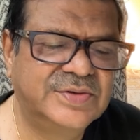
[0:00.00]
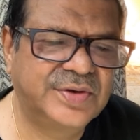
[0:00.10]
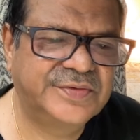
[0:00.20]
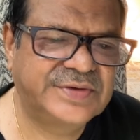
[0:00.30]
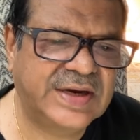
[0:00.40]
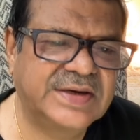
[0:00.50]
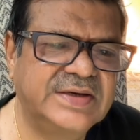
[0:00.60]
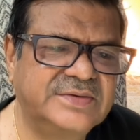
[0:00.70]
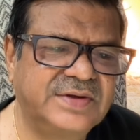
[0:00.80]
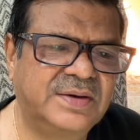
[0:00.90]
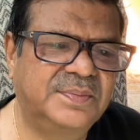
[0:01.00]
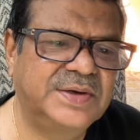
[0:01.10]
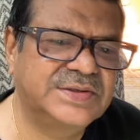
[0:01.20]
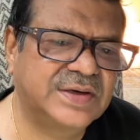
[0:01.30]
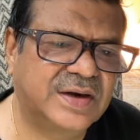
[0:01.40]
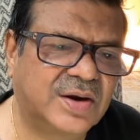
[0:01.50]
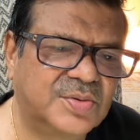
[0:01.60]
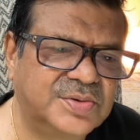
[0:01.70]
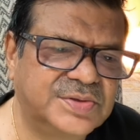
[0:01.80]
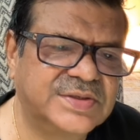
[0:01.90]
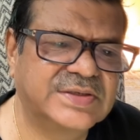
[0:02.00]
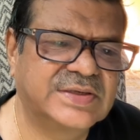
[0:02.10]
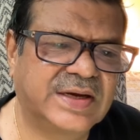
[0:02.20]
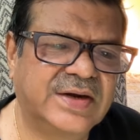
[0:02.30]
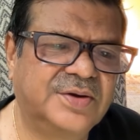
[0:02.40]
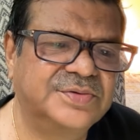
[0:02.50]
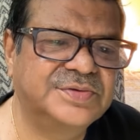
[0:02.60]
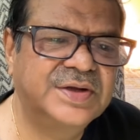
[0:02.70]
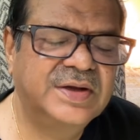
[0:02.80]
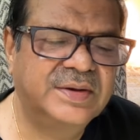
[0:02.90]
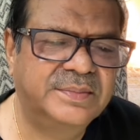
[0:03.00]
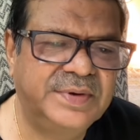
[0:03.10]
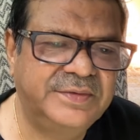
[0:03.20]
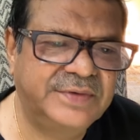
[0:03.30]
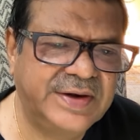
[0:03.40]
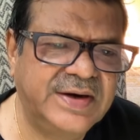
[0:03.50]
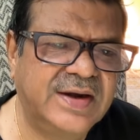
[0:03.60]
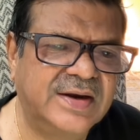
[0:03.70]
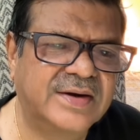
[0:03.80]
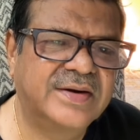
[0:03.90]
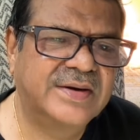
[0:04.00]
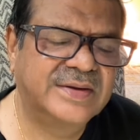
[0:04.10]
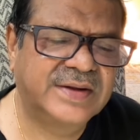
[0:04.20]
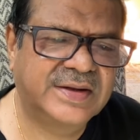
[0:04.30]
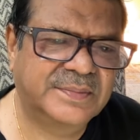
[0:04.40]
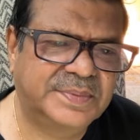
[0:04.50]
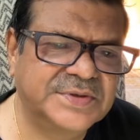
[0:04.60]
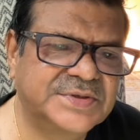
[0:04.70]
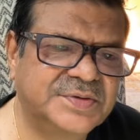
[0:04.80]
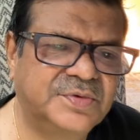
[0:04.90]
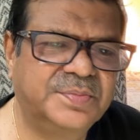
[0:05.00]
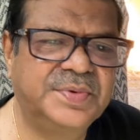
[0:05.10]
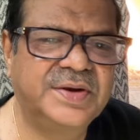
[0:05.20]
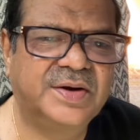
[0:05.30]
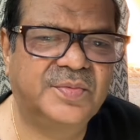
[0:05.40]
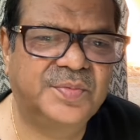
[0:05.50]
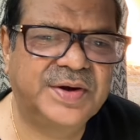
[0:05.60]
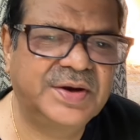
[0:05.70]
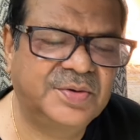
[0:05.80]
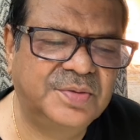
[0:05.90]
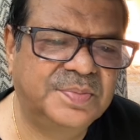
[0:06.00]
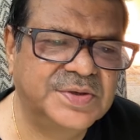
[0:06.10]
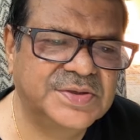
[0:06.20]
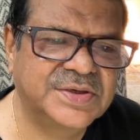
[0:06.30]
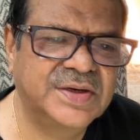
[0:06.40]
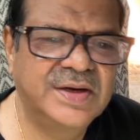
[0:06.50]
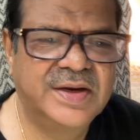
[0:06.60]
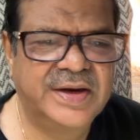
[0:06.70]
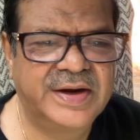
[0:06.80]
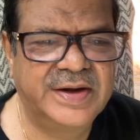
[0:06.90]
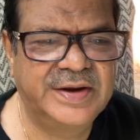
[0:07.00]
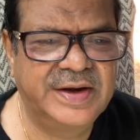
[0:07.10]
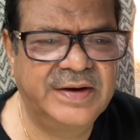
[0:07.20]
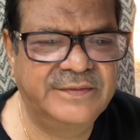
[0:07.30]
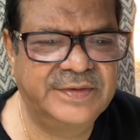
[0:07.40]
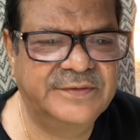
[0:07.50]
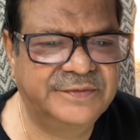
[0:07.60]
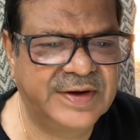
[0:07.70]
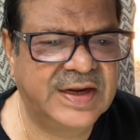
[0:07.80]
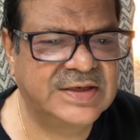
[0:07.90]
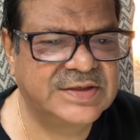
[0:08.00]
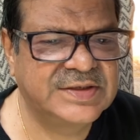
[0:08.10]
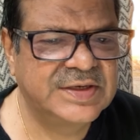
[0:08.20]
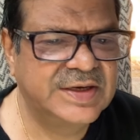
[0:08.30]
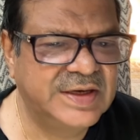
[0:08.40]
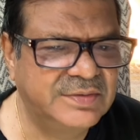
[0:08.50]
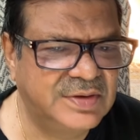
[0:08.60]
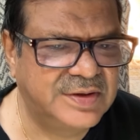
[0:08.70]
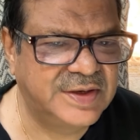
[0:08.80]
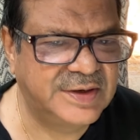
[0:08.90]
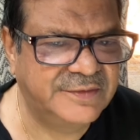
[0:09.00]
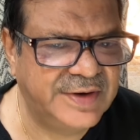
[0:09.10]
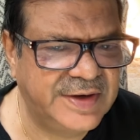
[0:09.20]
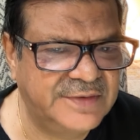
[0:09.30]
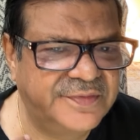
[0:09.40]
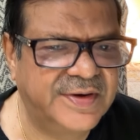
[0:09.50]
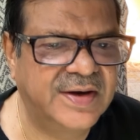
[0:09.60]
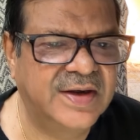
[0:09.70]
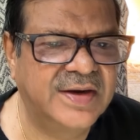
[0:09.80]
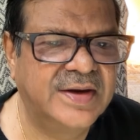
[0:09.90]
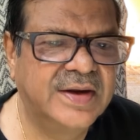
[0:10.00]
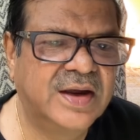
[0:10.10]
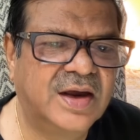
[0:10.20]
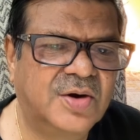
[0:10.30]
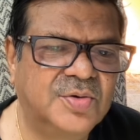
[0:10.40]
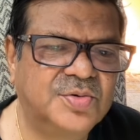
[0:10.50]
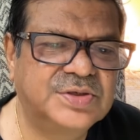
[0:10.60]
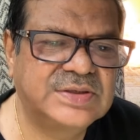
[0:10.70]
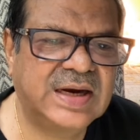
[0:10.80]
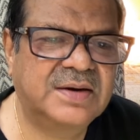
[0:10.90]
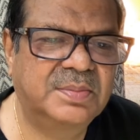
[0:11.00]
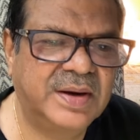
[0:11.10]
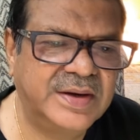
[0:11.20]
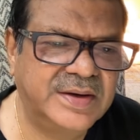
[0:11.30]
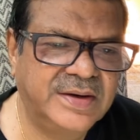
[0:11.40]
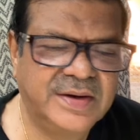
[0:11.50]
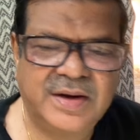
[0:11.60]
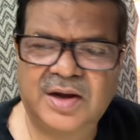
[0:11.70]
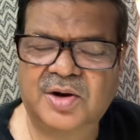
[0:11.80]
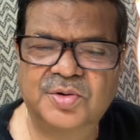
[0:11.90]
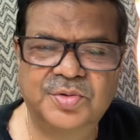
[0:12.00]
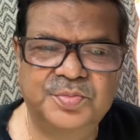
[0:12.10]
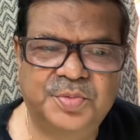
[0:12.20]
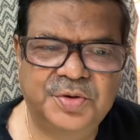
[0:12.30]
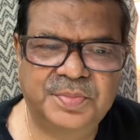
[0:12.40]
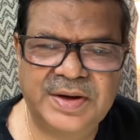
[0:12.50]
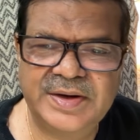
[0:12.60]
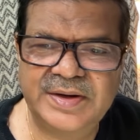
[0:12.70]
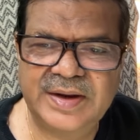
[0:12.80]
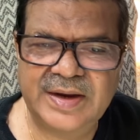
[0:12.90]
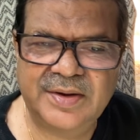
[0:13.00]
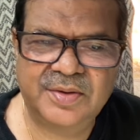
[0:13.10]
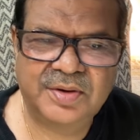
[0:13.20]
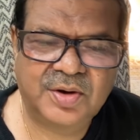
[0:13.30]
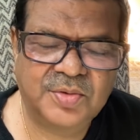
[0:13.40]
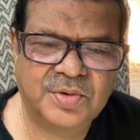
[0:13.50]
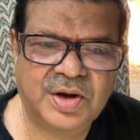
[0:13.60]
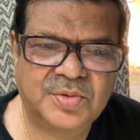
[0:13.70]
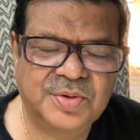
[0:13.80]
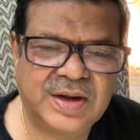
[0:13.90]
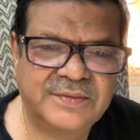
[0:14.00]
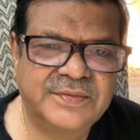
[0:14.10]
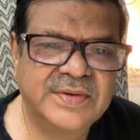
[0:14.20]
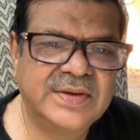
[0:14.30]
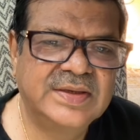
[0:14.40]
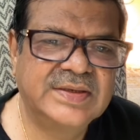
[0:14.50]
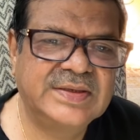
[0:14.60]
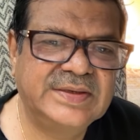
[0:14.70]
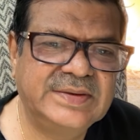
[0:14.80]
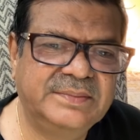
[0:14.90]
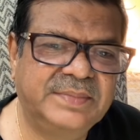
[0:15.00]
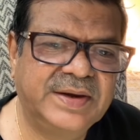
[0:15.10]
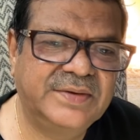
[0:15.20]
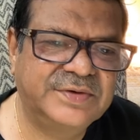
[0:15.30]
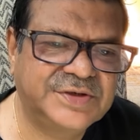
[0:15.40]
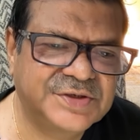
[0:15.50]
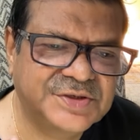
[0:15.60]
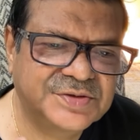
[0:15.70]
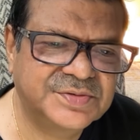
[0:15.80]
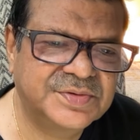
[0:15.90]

So if Saturn is well placed and Rahu is in the second house, be very clear that the person would be a very good person in dealing with finance. He will think very differently how to stack money, how to put money, you know, how to have the money which is